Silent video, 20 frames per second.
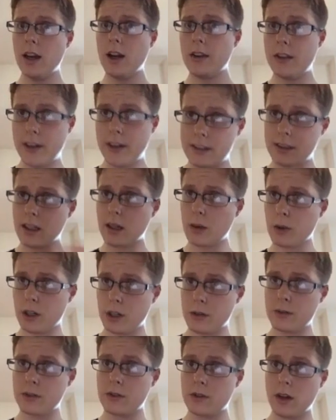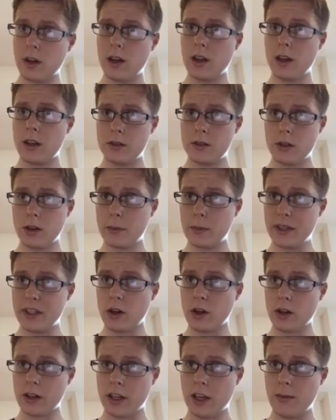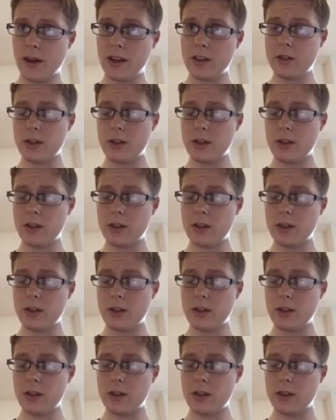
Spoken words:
The next thing we're going to be talking about.